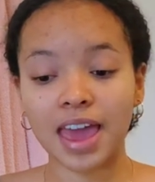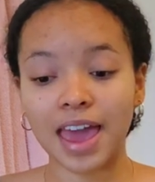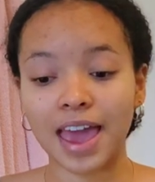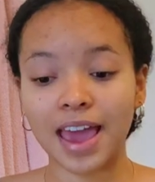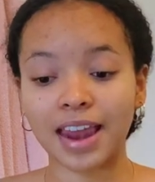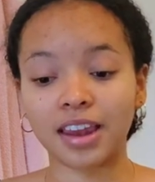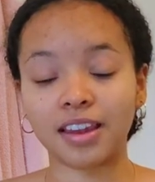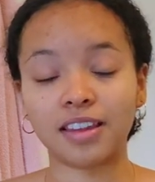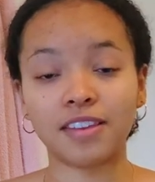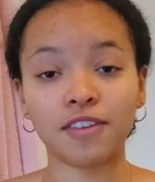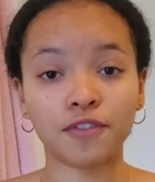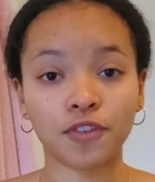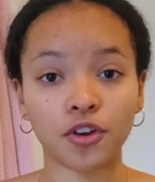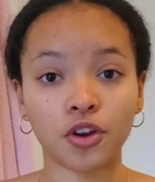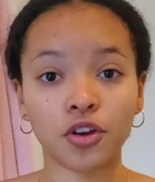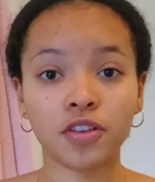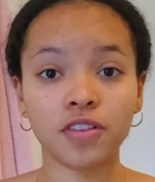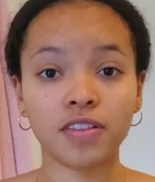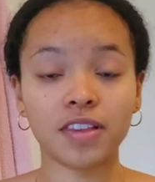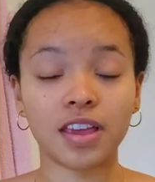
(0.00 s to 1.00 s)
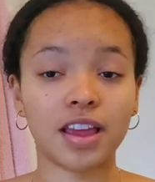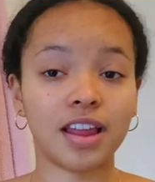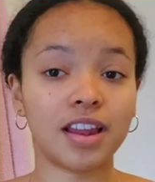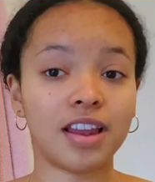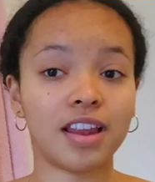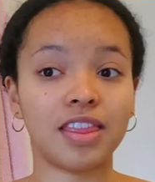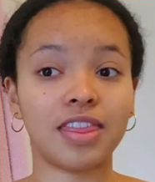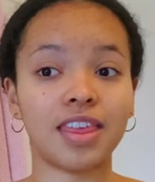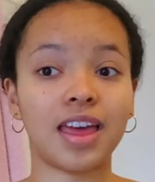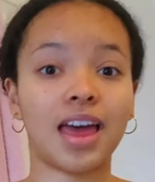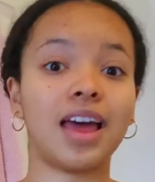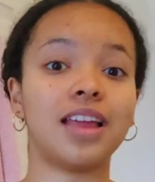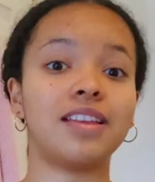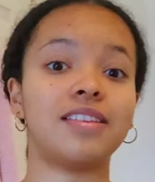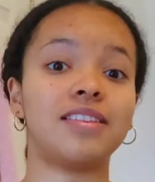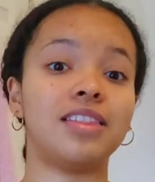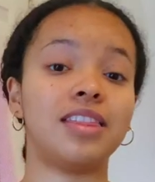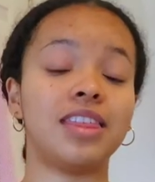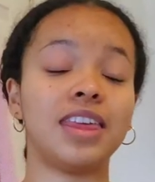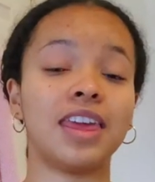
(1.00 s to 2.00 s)
and it differs in that
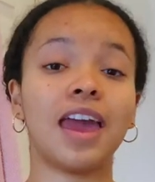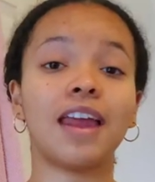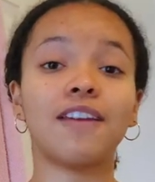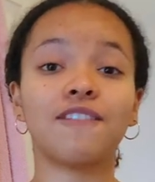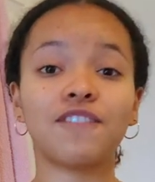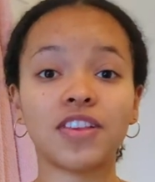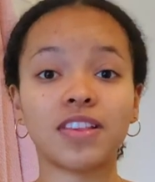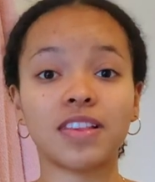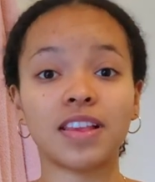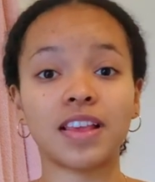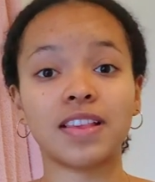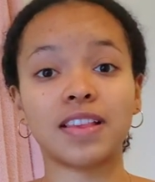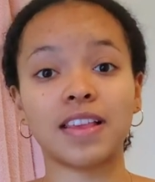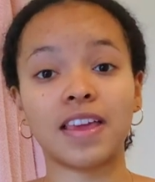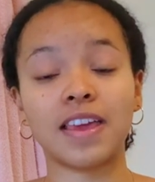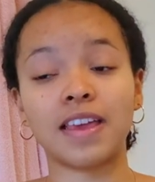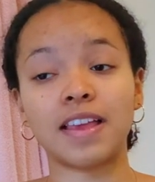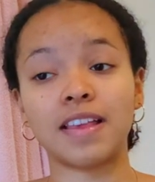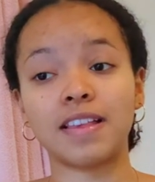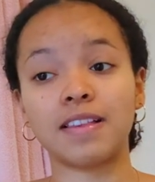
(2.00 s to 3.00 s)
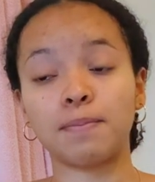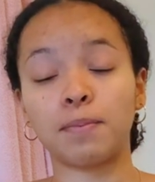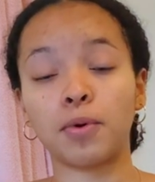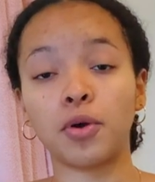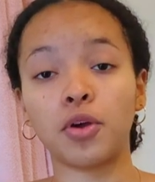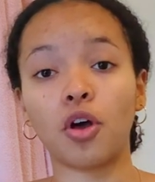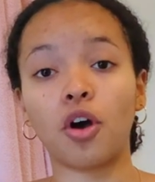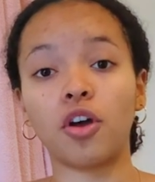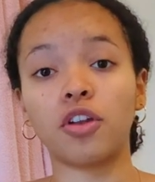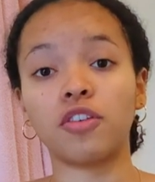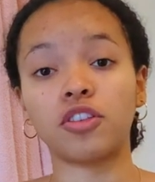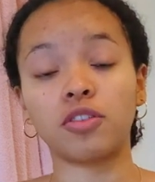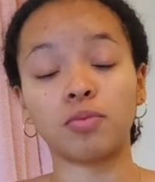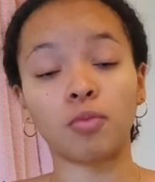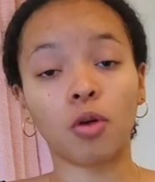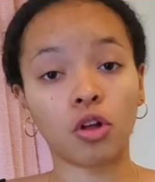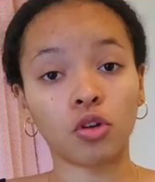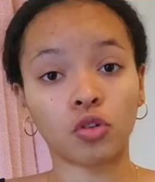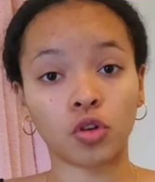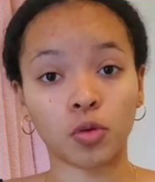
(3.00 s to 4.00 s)
the emphasis is put on
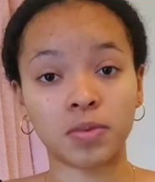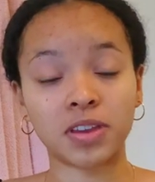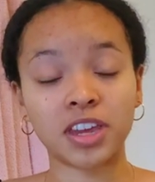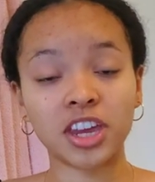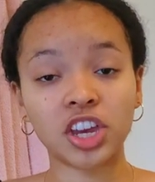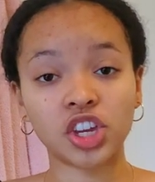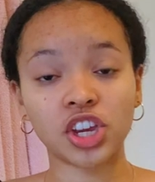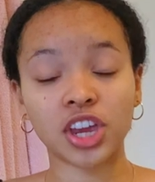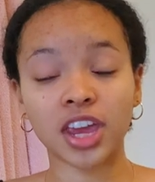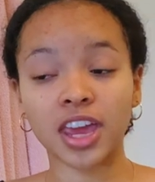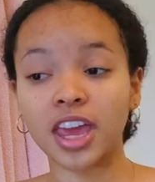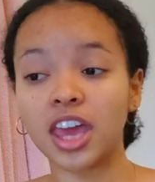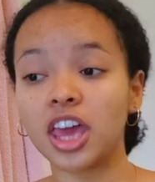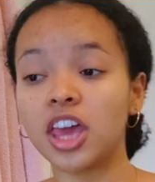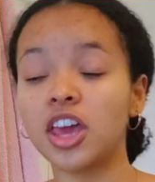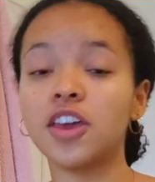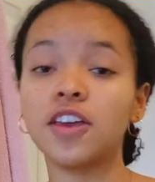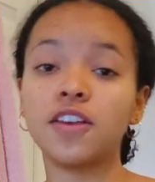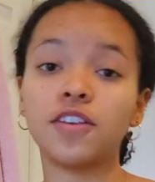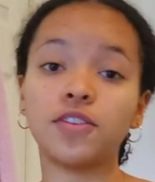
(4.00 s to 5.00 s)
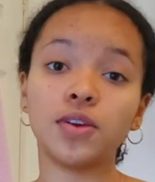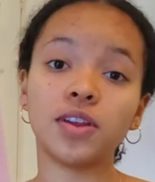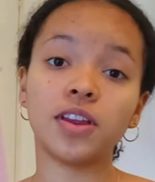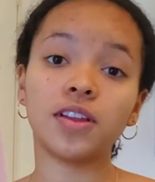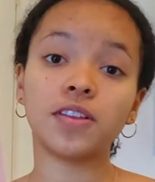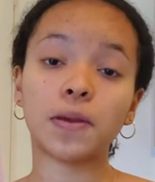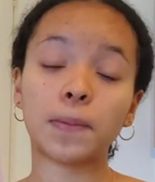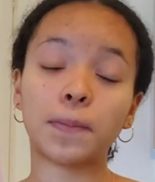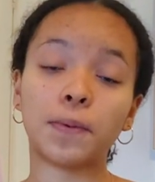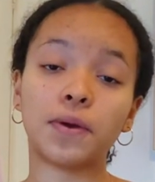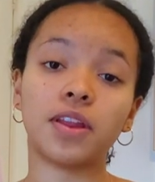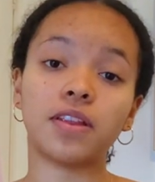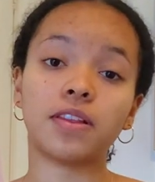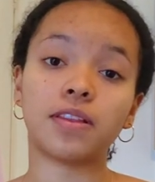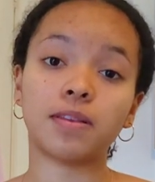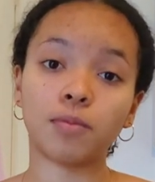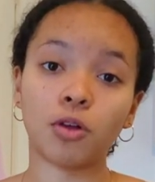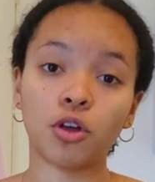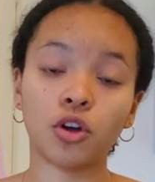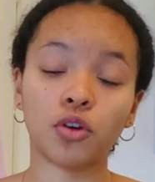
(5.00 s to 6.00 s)
small group teaching. Students are put in
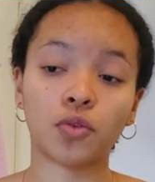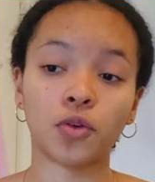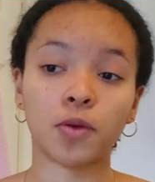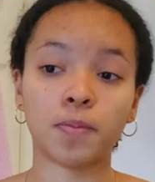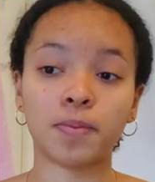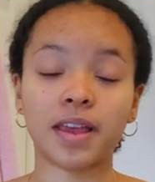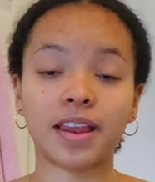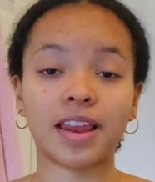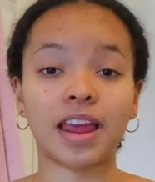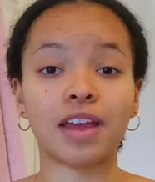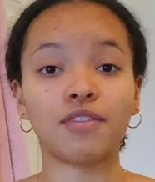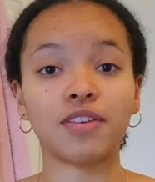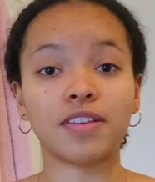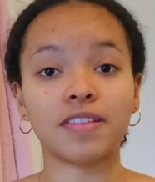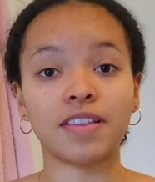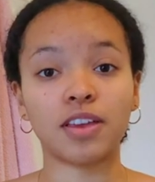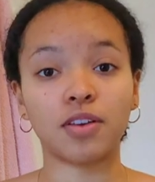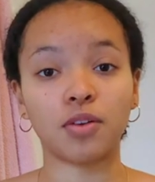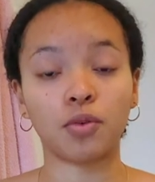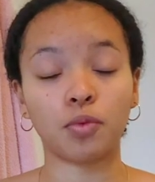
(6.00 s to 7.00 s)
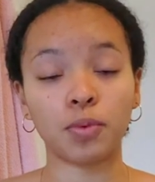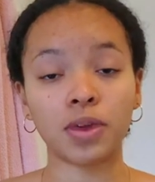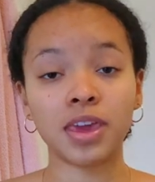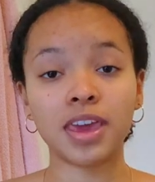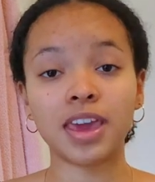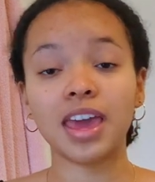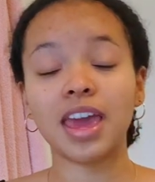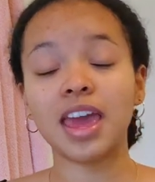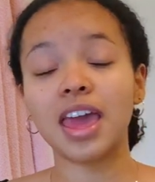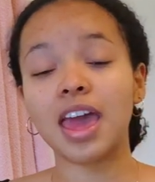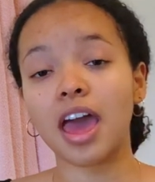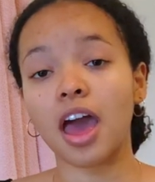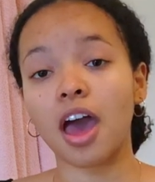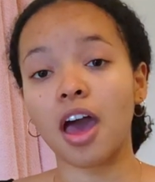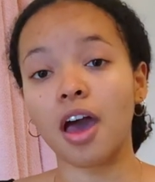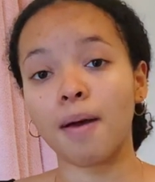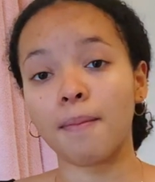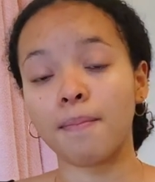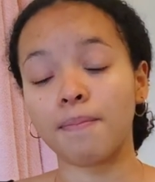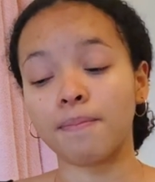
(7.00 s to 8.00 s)
small groups, and every single week
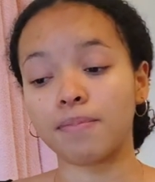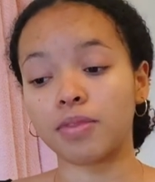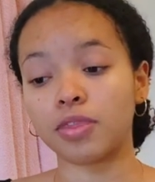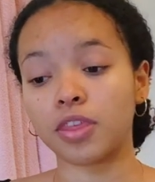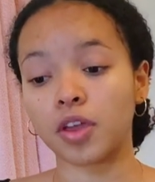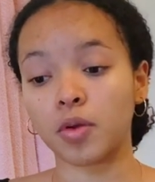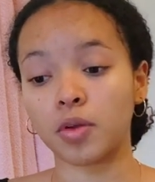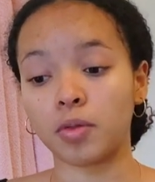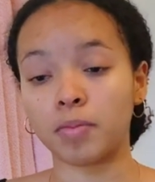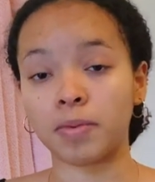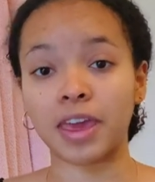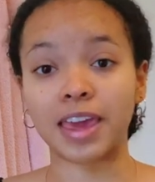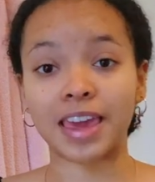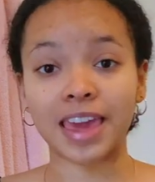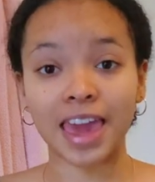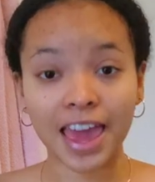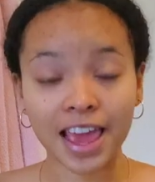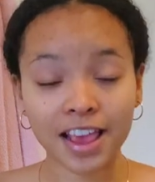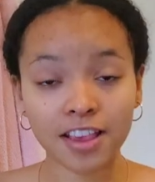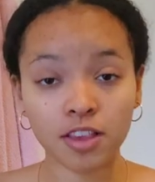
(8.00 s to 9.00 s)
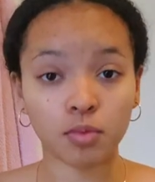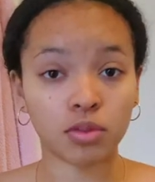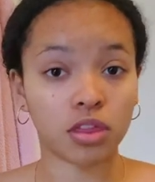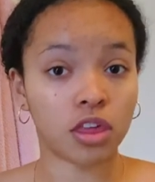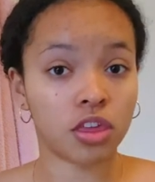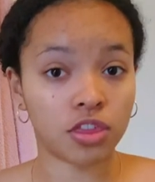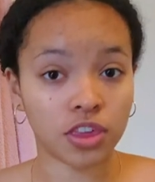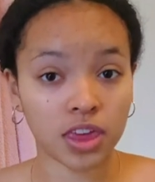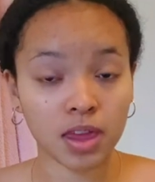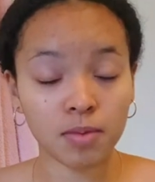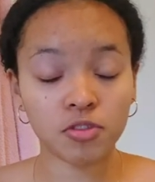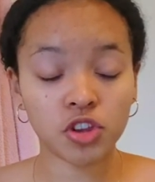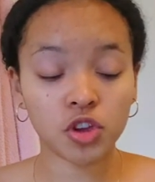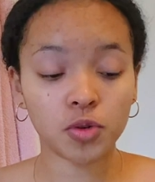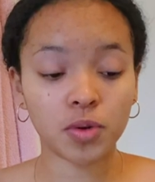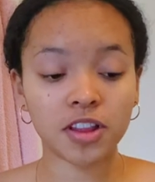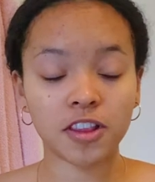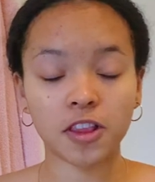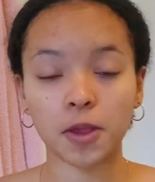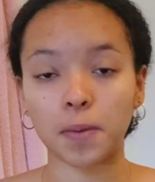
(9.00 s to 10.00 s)
there will be a case with a theme to
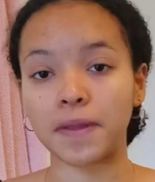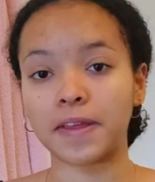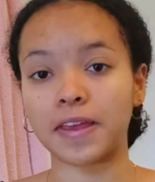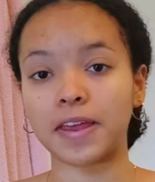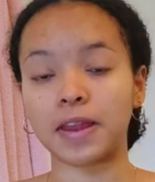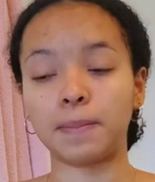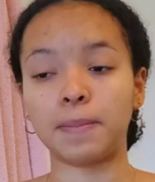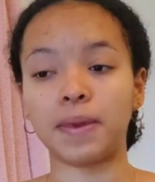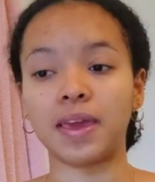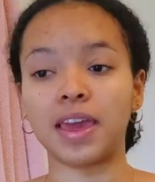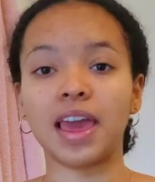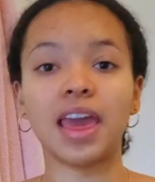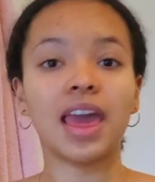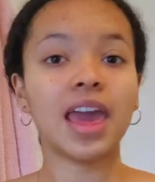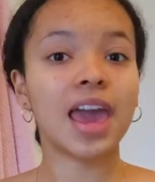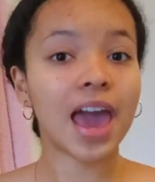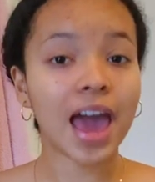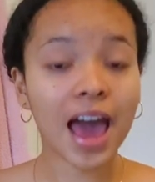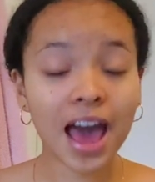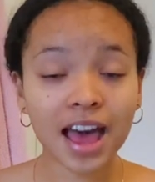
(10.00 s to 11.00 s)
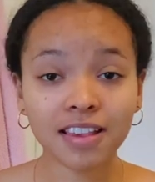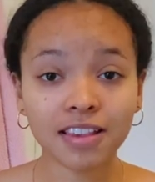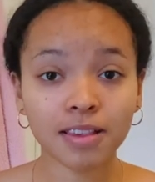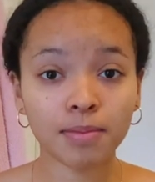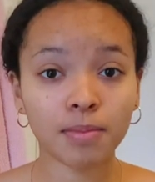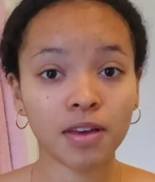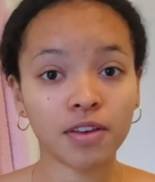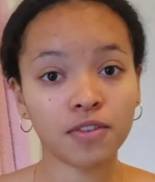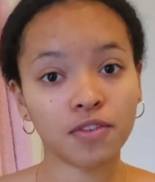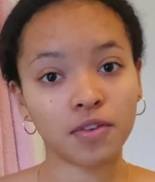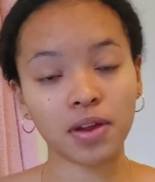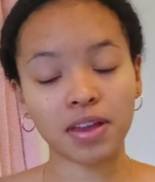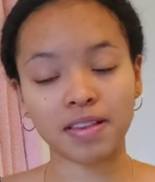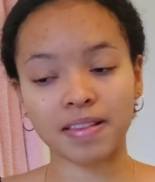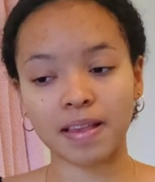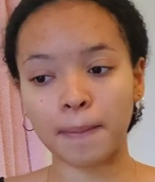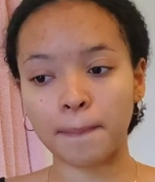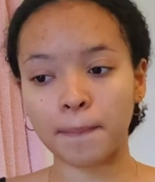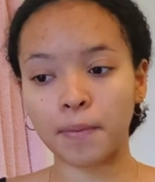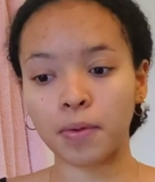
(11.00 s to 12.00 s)
it. So it can be asthma, for
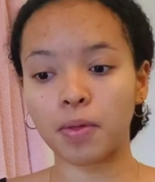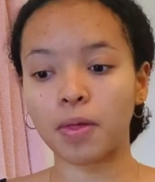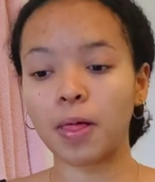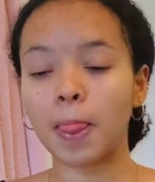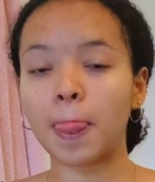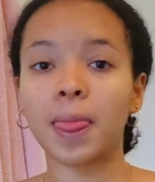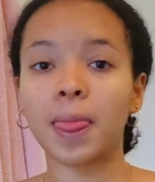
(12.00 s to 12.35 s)
example,